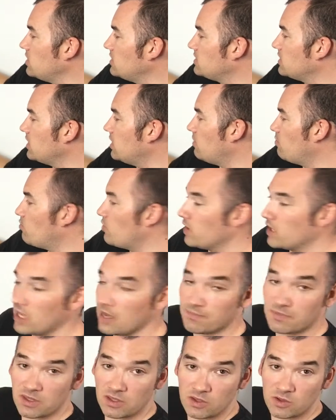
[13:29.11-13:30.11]
it's going to bring
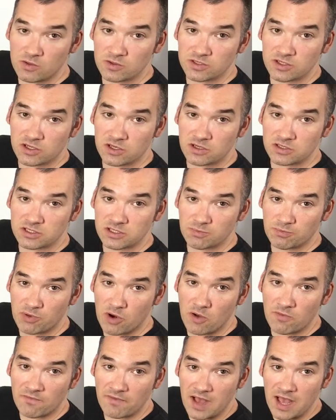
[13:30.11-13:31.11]
up the user's
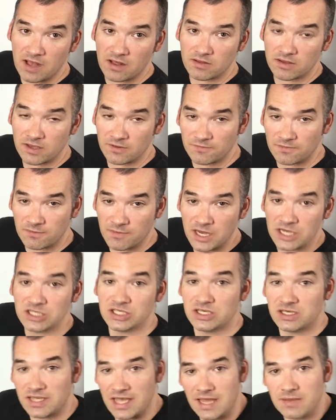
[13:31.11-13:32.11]
profile
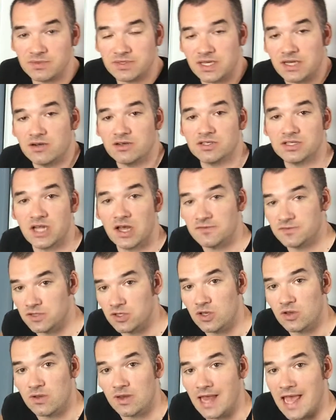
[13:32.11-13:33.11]
information, Game Center stuff, so
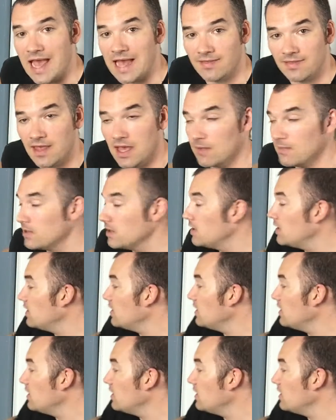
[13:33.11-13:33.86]
you can add them.